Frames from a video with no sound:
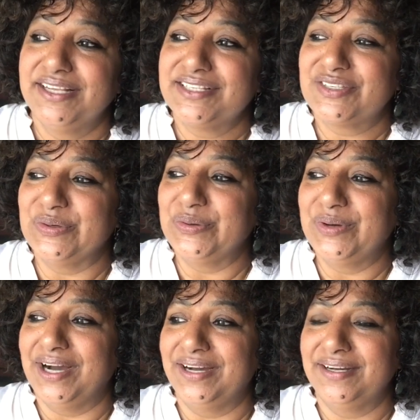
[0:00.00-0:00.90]

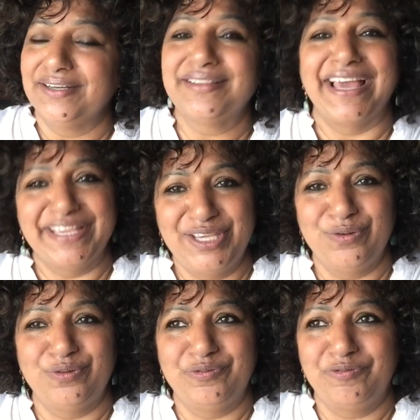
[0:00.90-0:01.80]
So thank
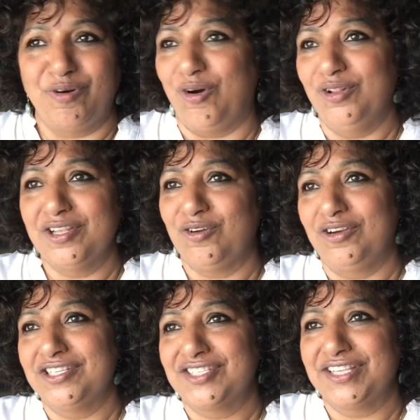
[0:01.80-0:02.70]
you for all the
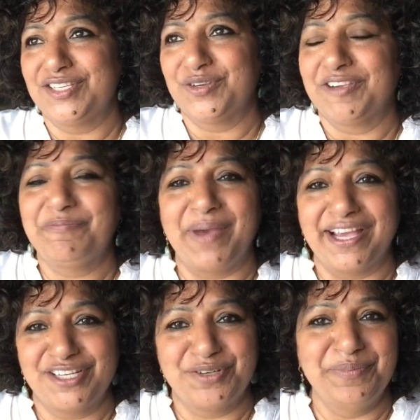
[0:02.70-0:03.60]
knowledge that you give
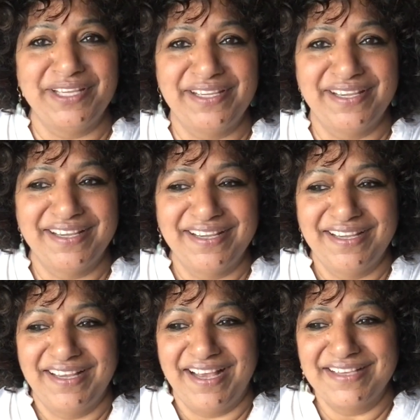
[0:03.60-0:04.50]
back to me,
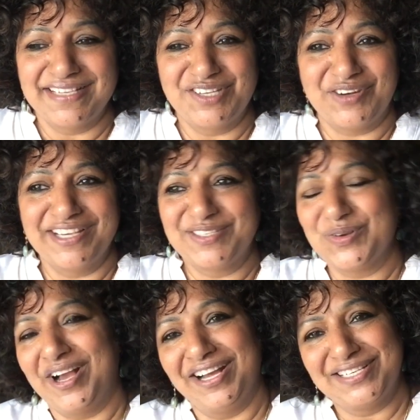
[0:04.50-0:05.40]
as I try
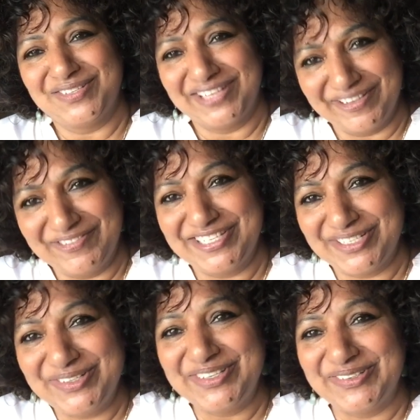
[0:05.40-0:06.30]
so hard to give
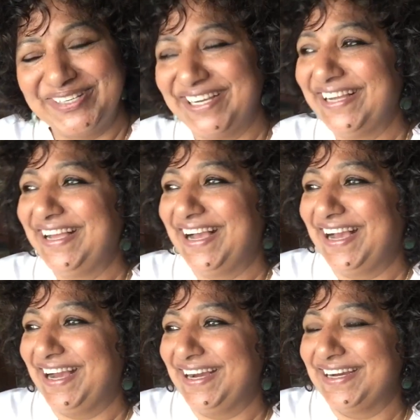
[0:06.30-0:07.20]
to you.
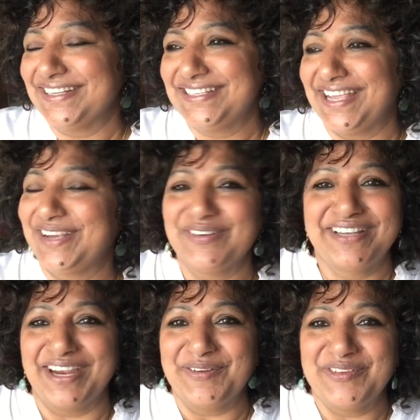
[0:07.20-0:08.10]
Take good
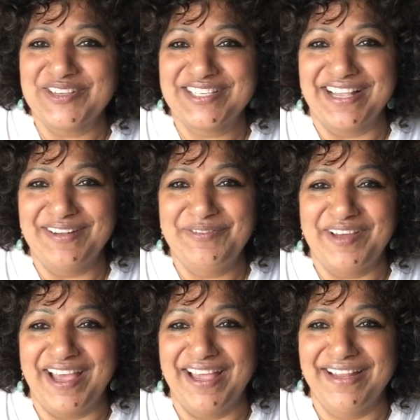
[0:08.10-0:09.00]
care of yourself,
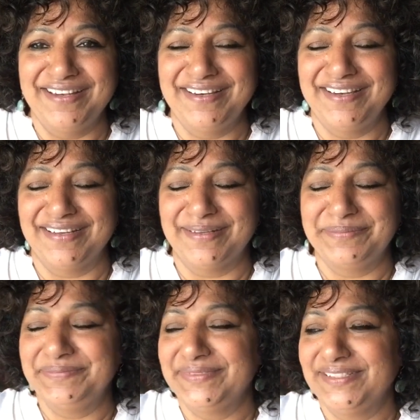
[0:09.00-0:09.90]
and
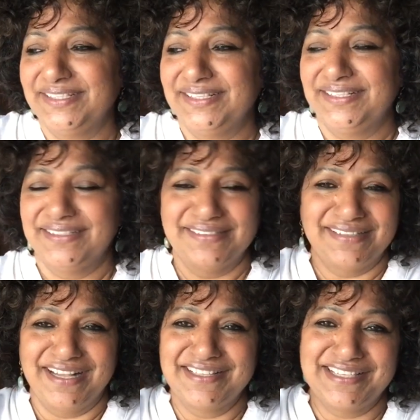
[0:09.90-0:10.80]

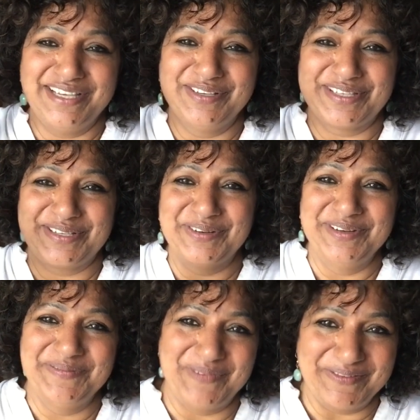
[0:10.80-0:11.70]
I'll see you
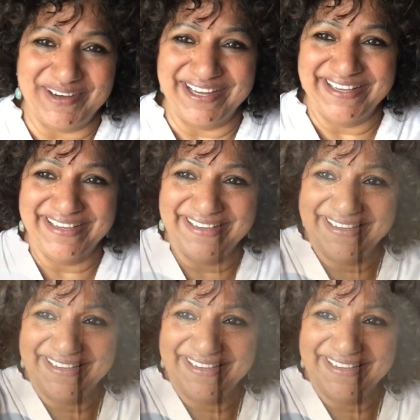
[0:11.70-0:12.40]
soon. Bye-bye.